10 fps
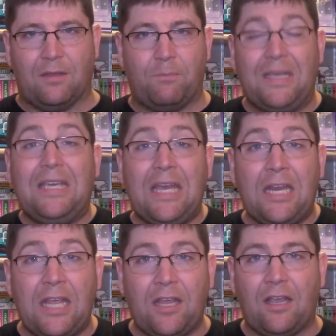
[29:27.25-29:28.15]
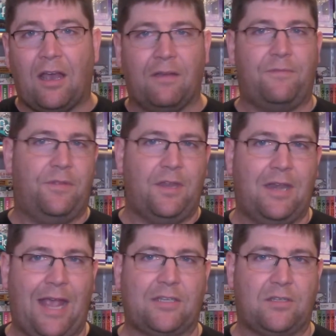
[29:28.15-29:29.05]
The beginning of the
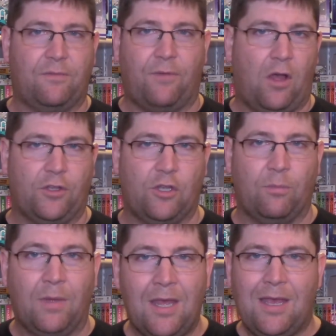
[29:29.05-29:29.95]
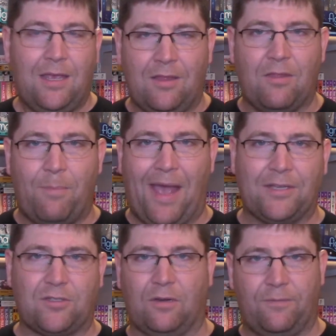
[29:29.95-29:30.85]
next volume in the
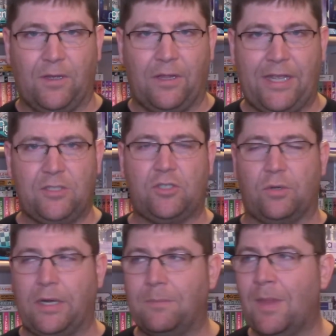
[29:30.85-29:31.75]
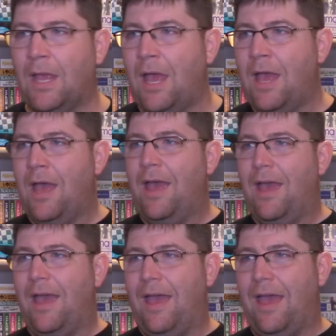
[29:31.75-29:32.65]
Baskerville history.
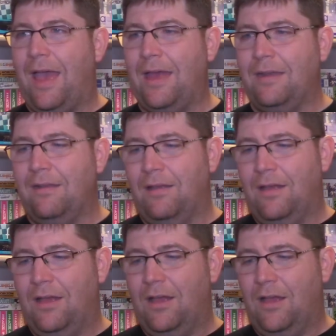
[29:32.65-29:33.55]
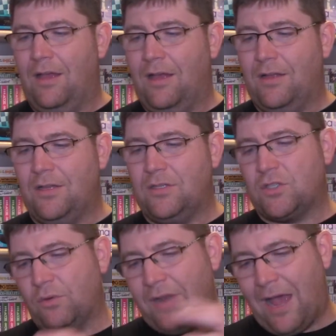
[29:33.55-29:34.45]
And
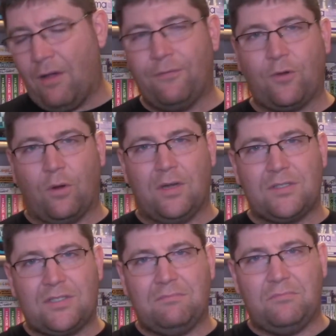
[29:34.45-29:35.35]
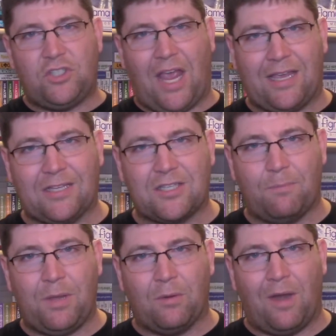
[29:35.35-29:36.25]
so now, of course, Jack gets
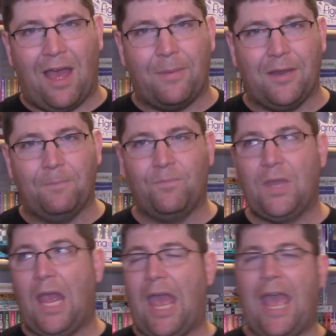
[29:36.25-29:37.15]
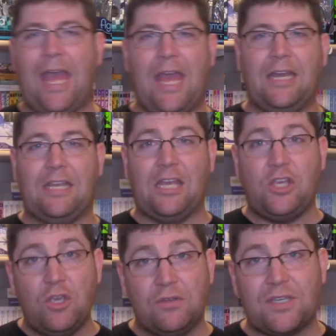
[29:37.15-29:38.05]
the B-Rabbit and he
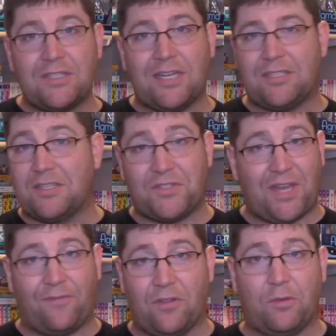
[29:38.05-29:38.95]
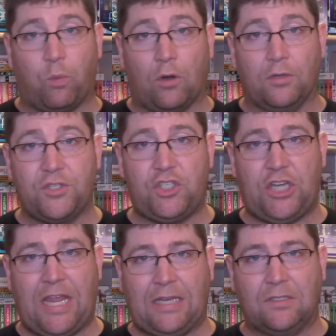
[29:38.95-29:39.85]
uses it to sever the world's
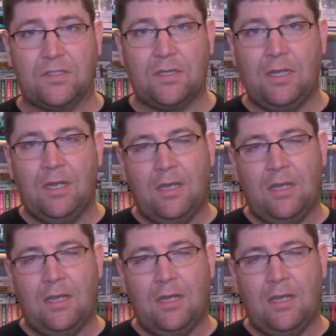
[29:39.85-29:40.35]
chains.